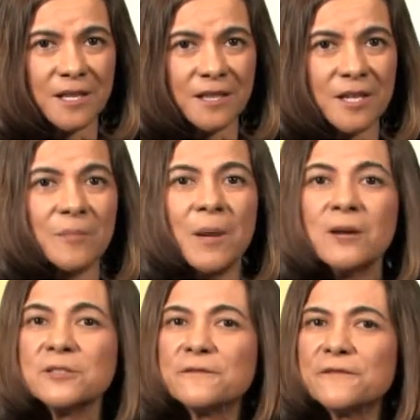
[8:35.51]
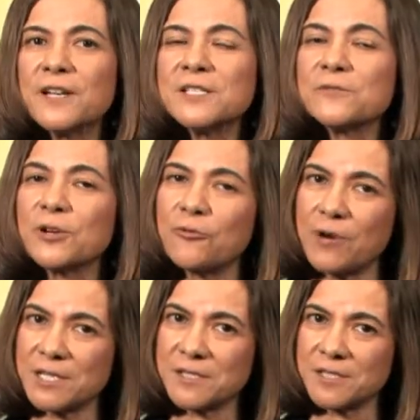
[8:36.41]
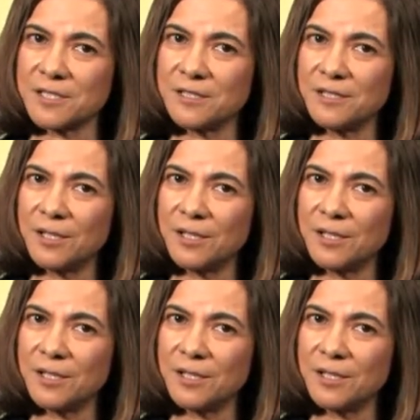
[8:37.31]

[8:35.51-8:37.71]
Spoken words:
the amount of funds requested,